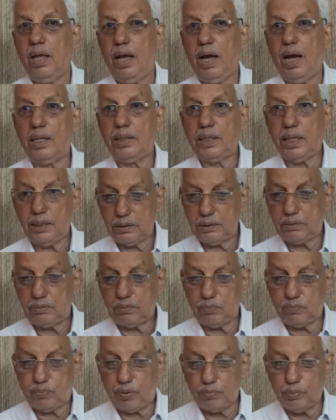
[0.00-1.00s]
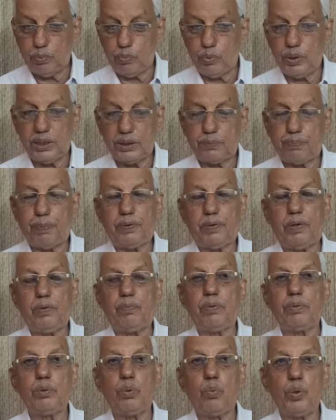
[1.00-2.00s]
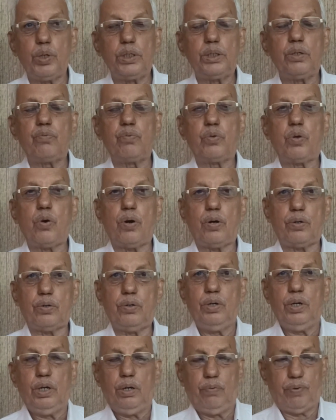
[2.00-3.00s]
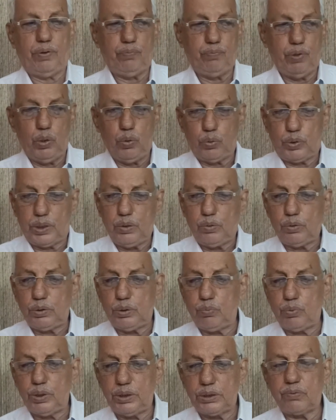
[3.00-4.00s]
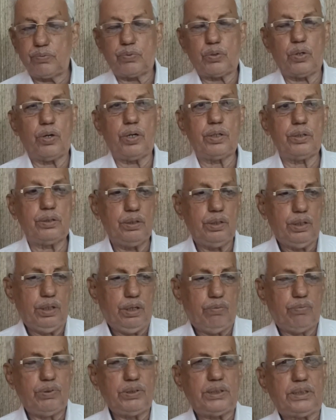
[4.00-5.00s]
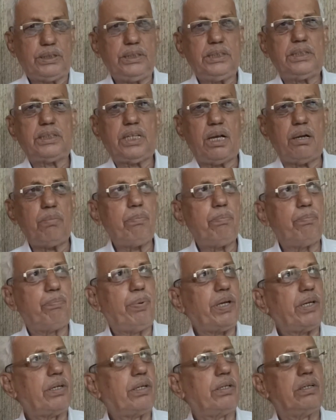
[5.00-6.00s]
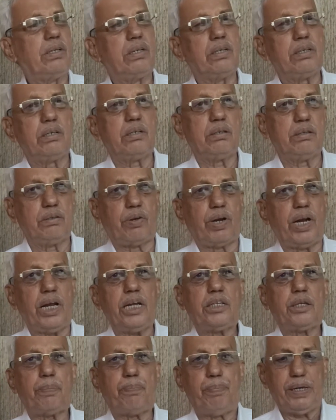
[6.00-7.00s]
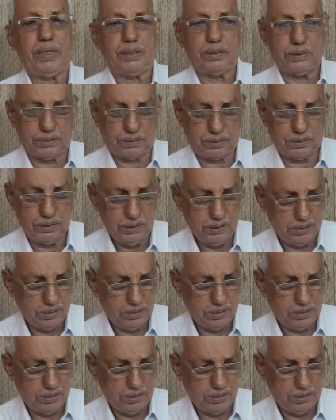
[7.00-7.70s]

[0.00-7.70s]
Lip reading: And that is from the word, especially from the word of God. When we look into the word of God, we see some big, great speakers.